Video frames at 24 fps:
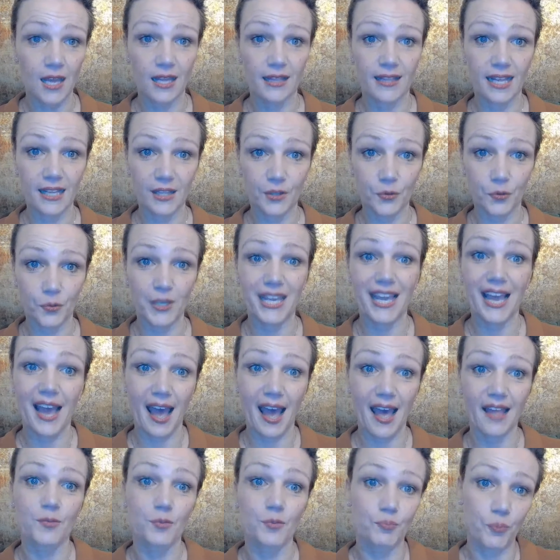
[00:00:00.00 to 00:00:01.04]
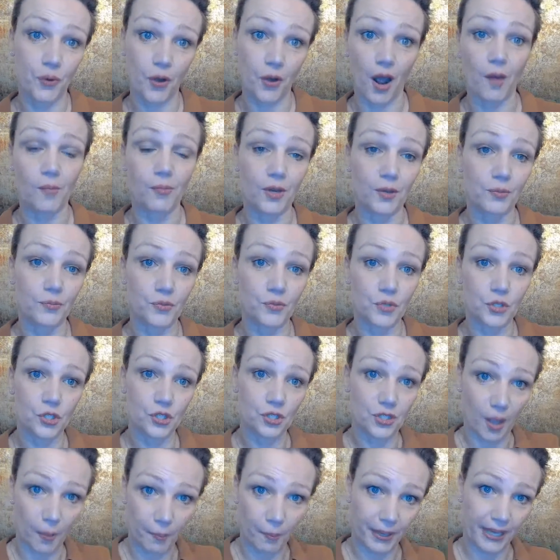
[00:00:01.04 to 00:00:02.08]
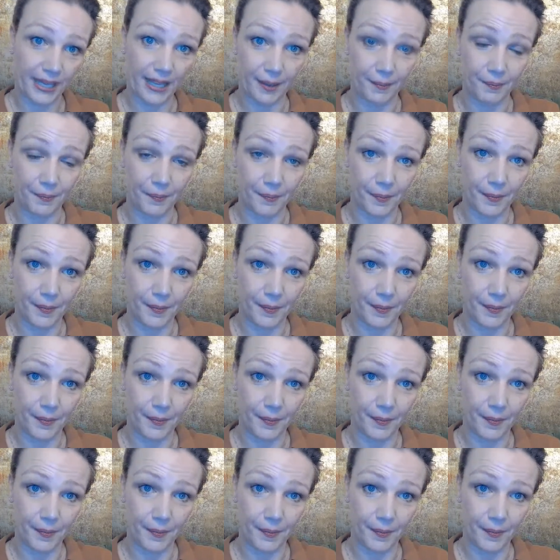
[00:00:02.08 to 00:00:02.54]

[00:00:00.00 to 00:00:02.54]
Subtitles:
that we had problems stopping him.